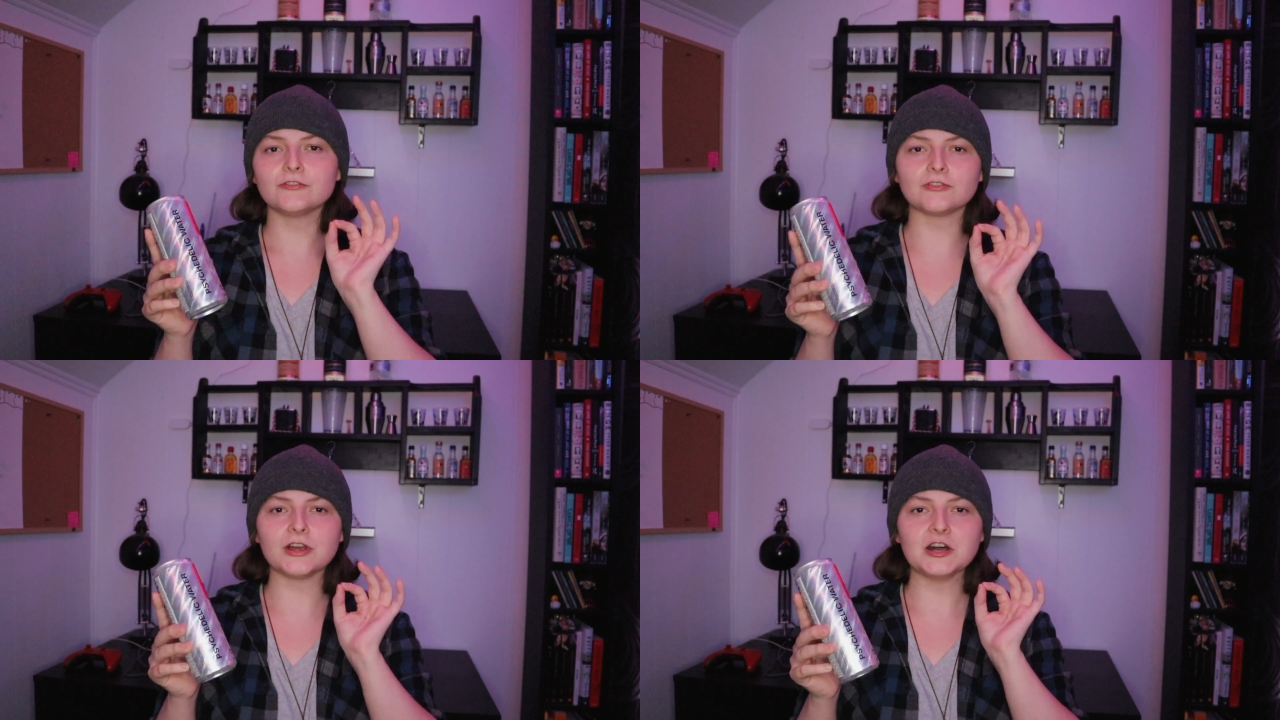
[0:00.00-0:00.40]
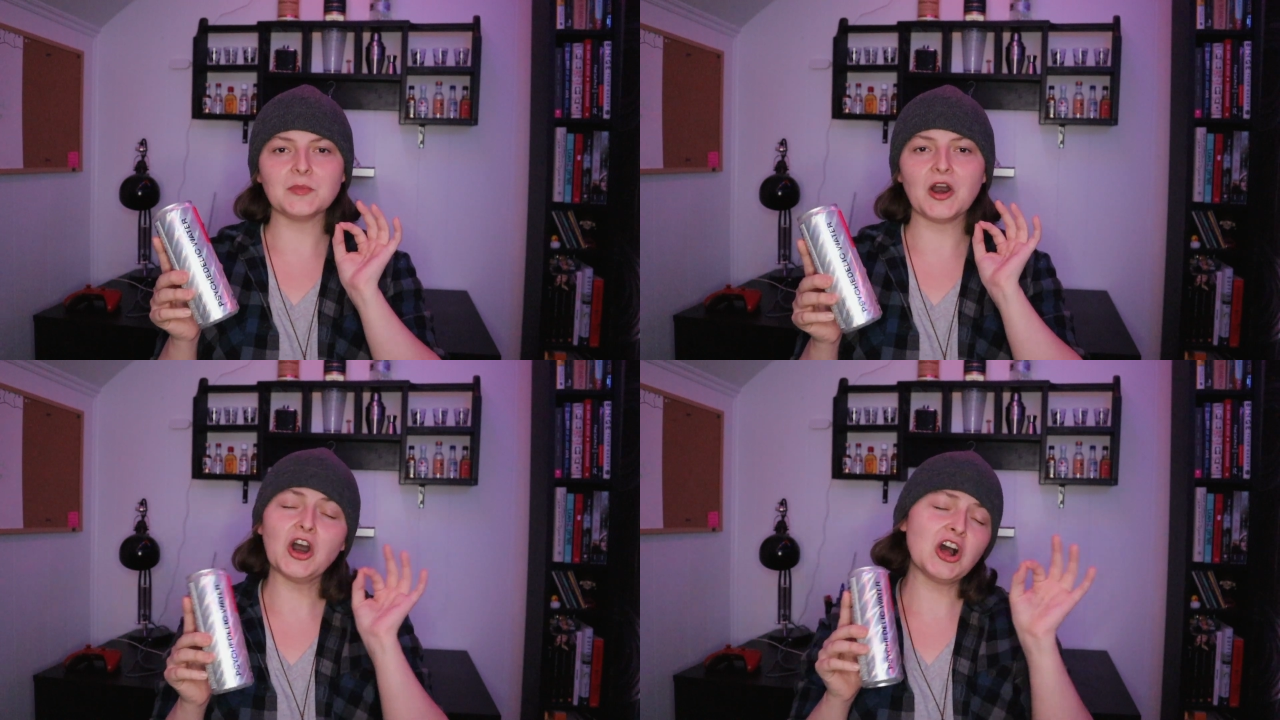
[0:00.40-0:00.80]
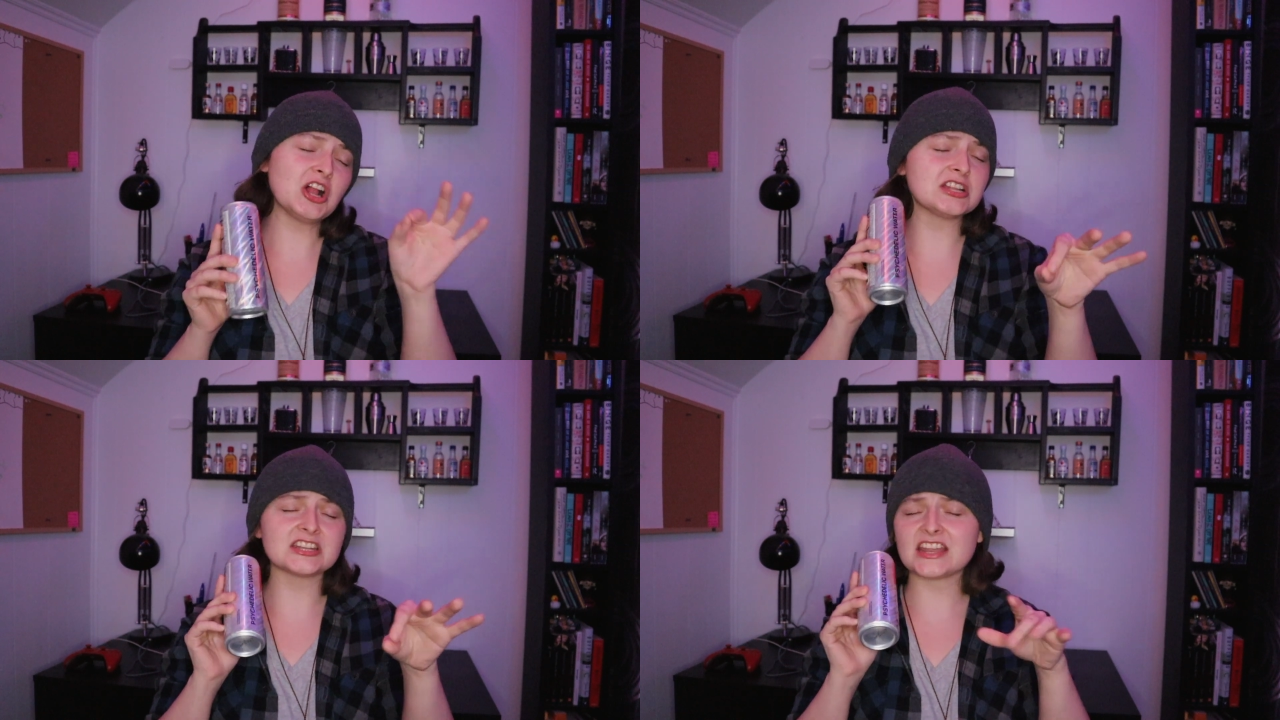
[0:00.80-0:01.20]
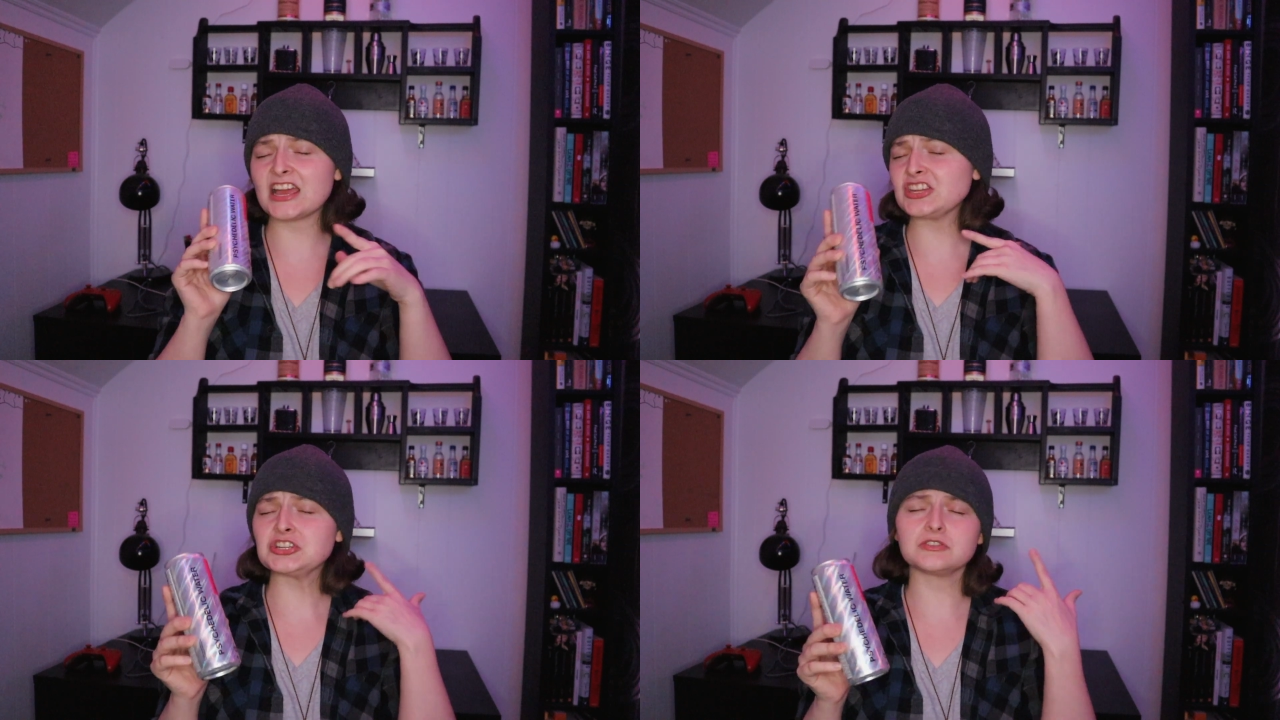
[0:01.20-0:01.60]
from all
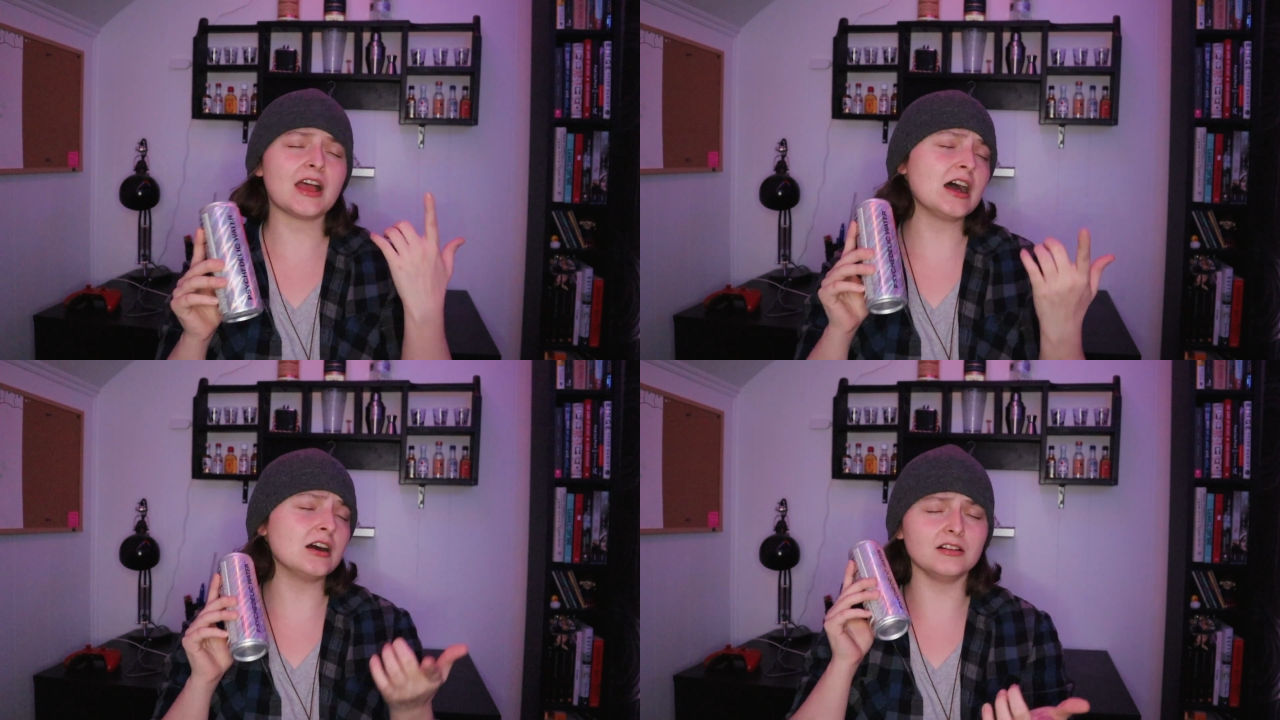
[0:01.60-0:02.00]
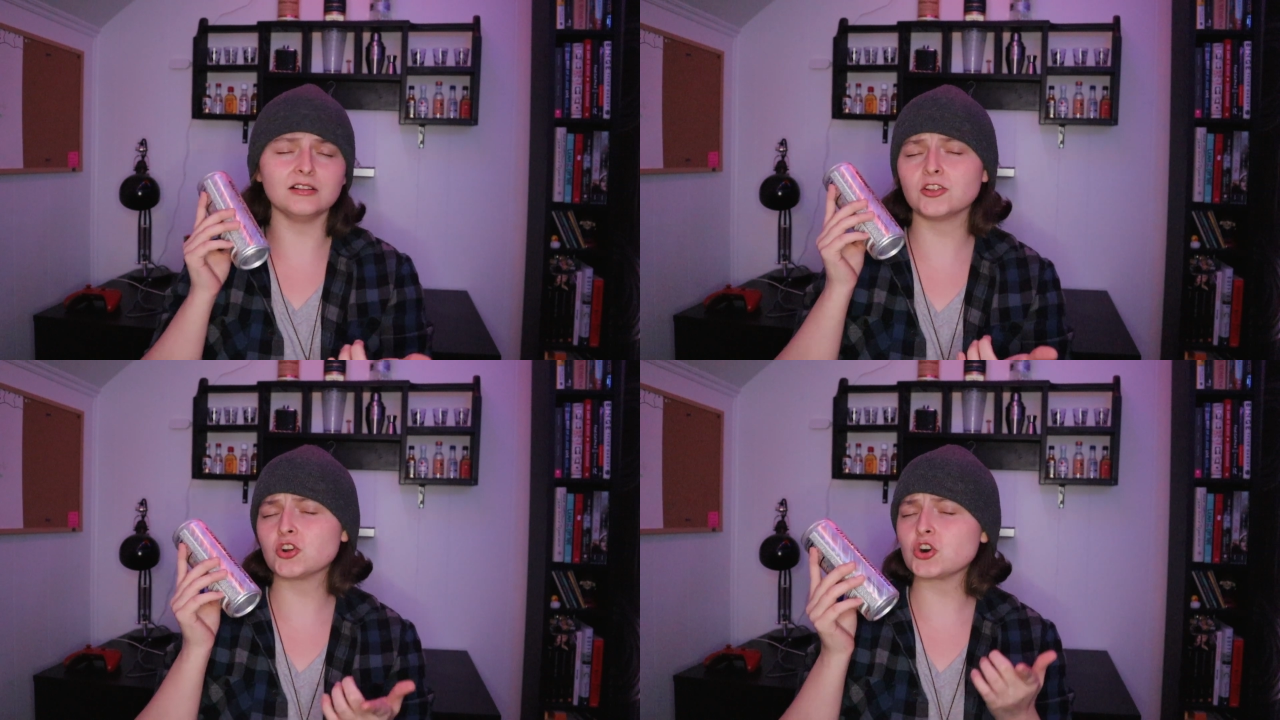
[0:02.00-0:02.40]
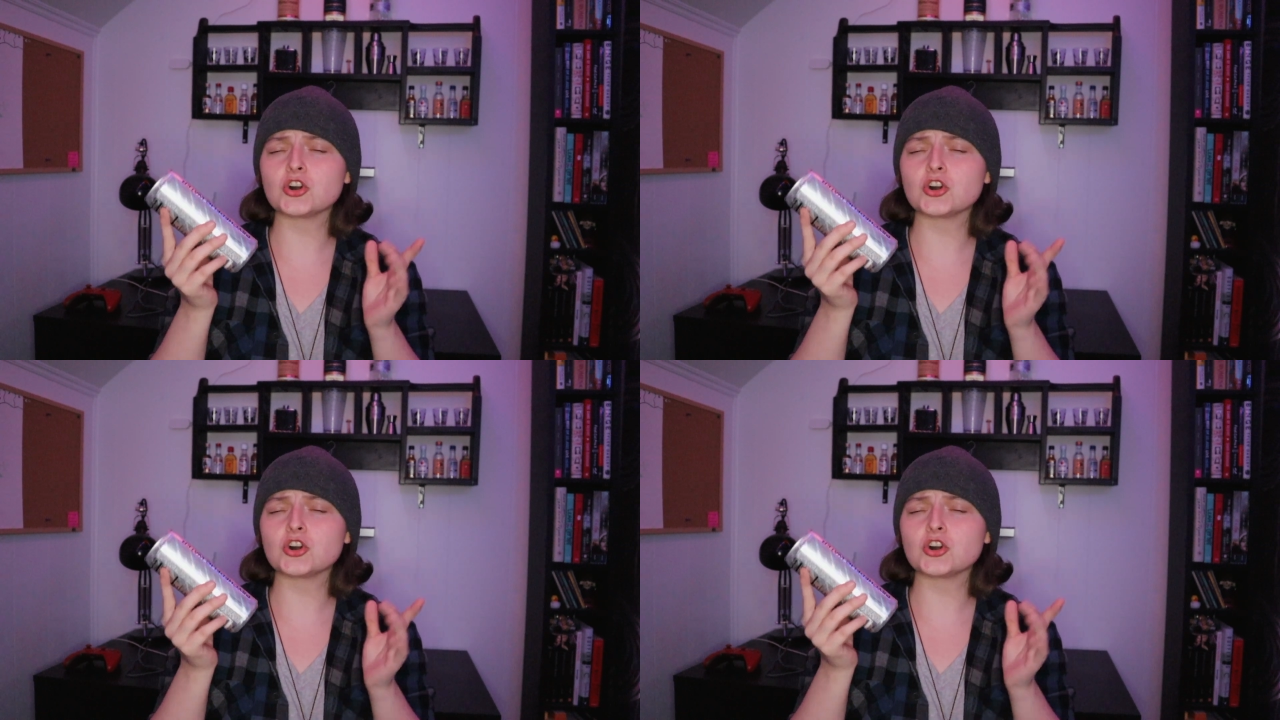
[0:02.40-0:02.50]
natural,